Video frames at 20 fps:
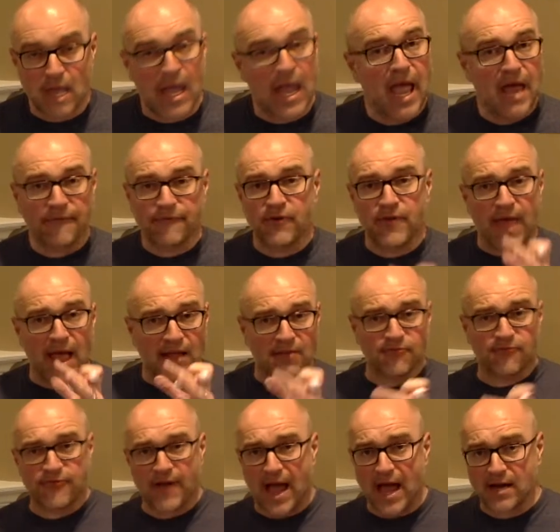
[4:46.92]
and for that
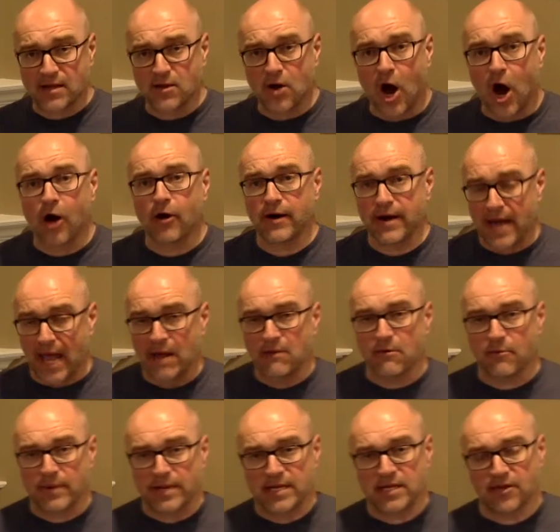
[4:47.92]
fact, RNA,
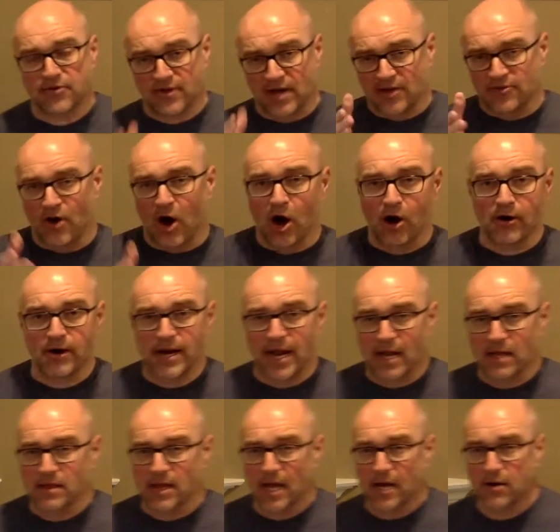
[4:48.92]
when we discuss
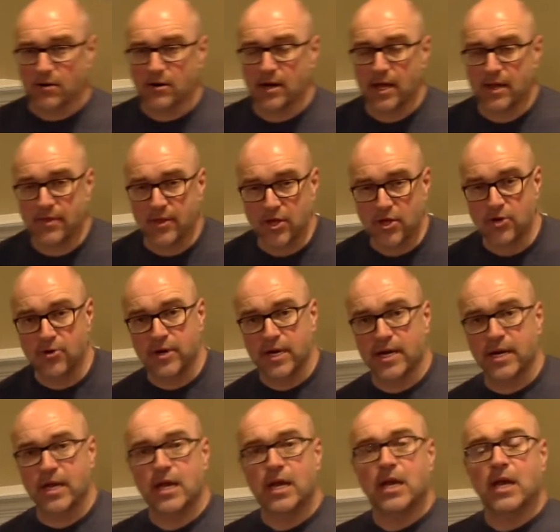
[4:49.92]
RNA later in the unit,